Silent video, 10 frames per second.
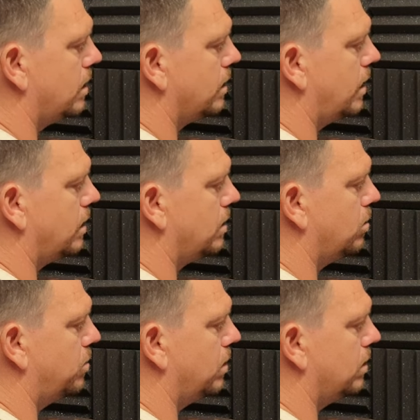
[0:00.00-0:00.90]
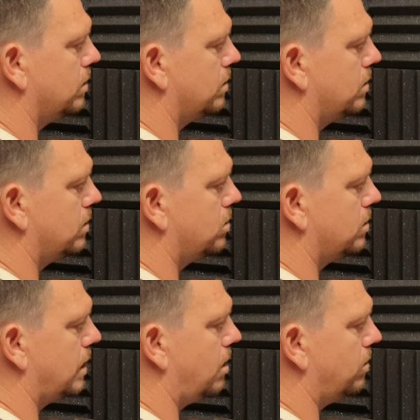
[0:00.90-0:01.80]
And again, a couple
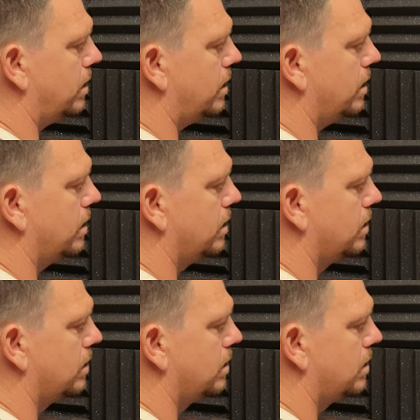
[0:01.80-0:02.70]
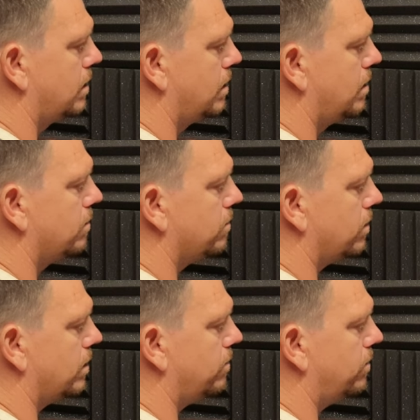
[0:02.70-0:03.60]
down here
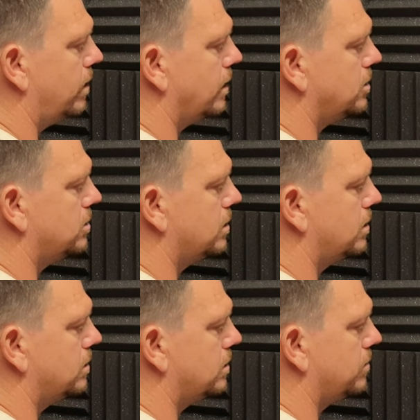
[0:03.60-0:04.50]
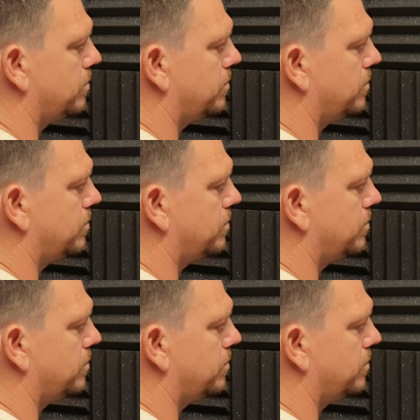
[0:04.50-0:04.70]
for reflection,